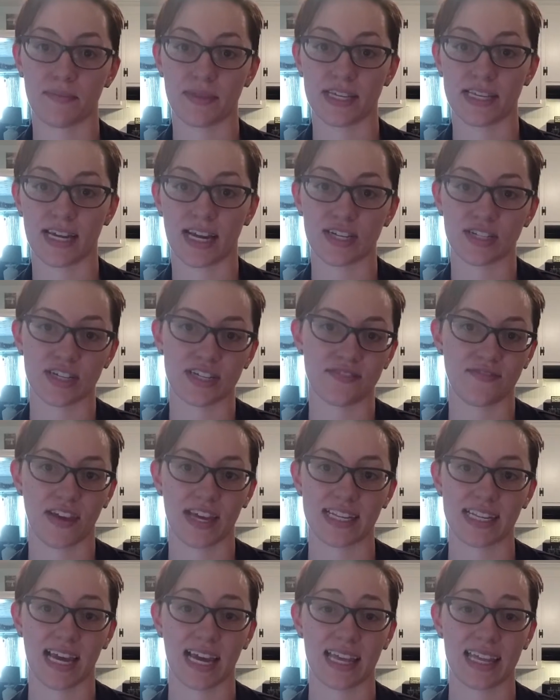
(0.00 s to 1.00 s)
the DiGize
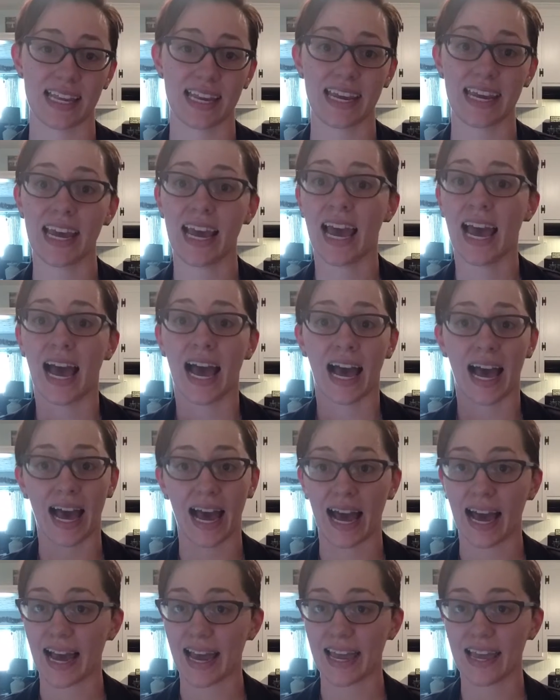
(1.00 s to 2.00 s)
Vitality,
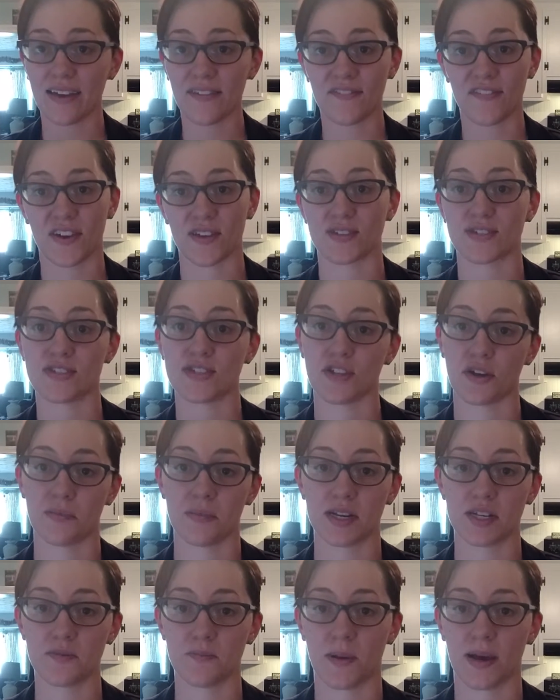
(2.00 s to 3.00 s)
I felt so
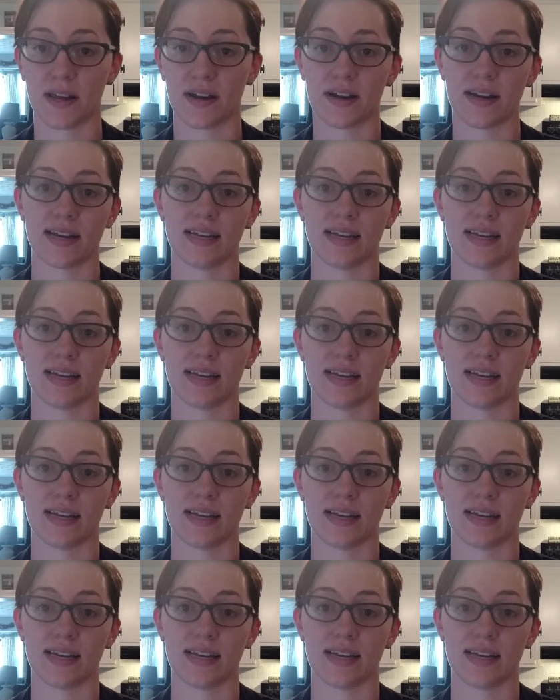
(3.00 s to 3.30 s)
much better.